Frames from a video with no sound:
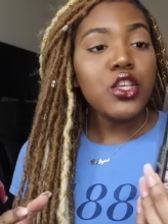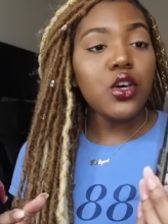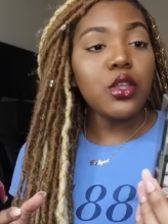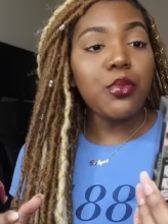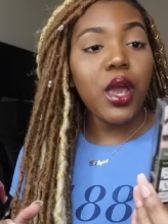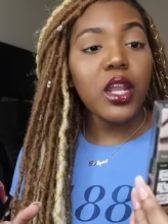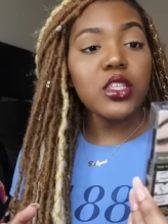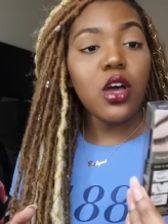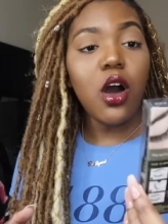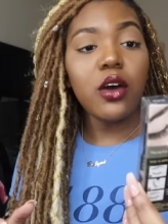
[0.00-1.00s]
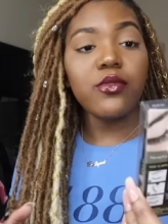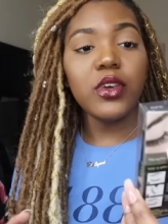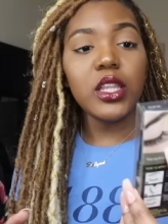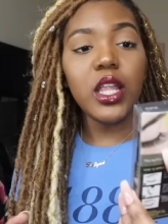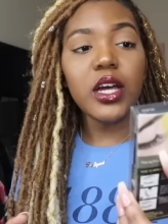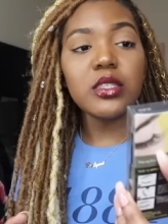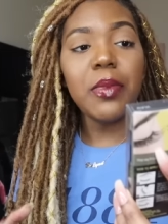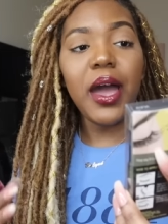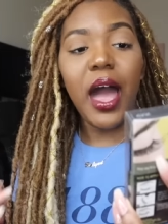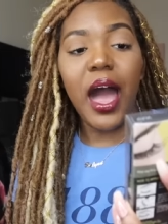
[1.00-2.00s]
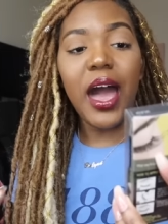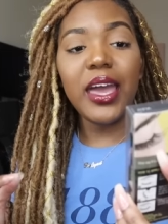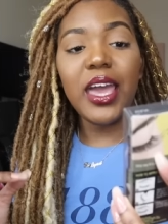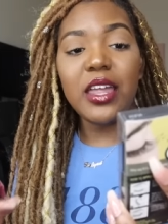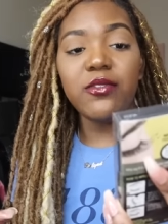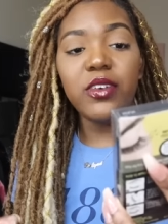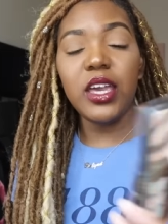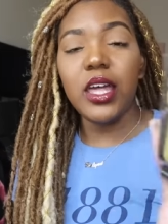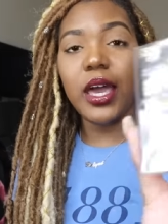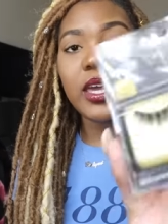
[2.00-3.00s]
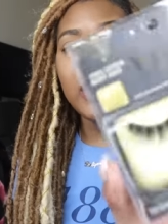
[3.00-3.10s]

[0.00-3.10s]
So the brand is called V-Lux by INV, and I